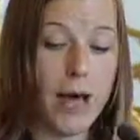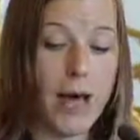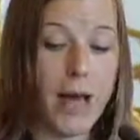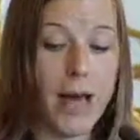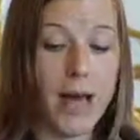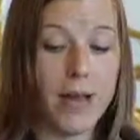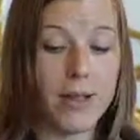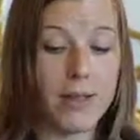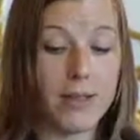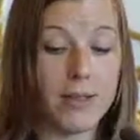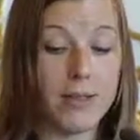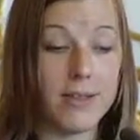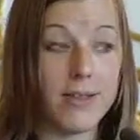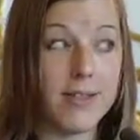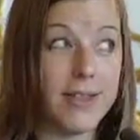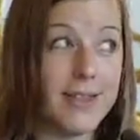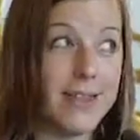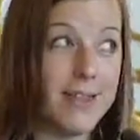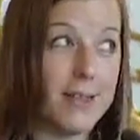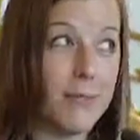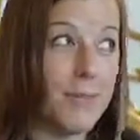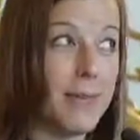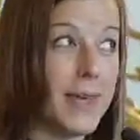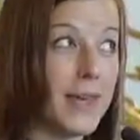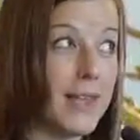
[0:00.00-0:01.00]
And
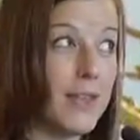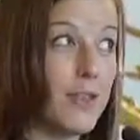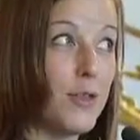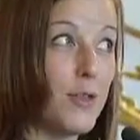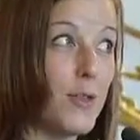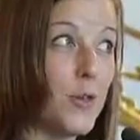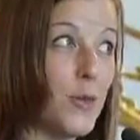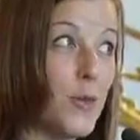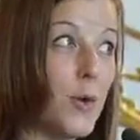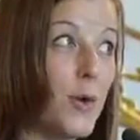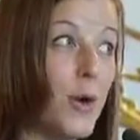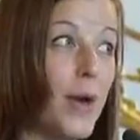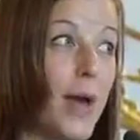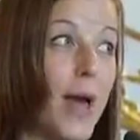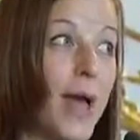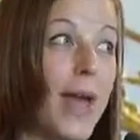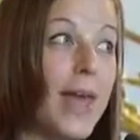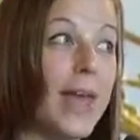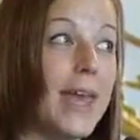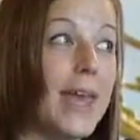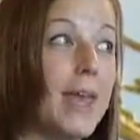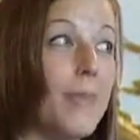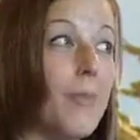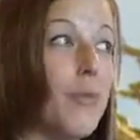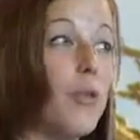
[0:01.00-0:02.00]
this makes you
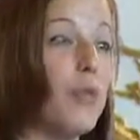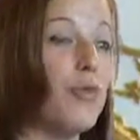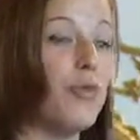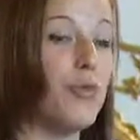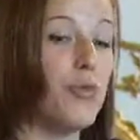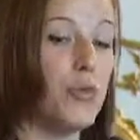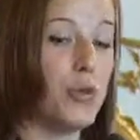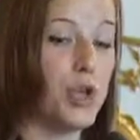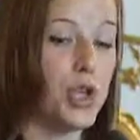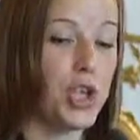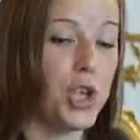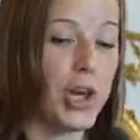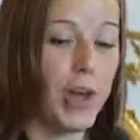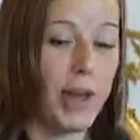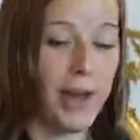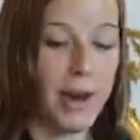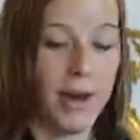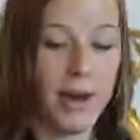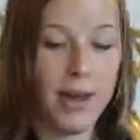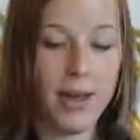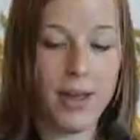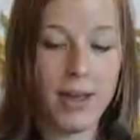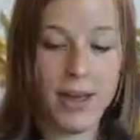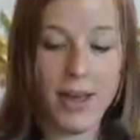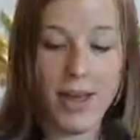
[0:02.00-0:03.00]
able to share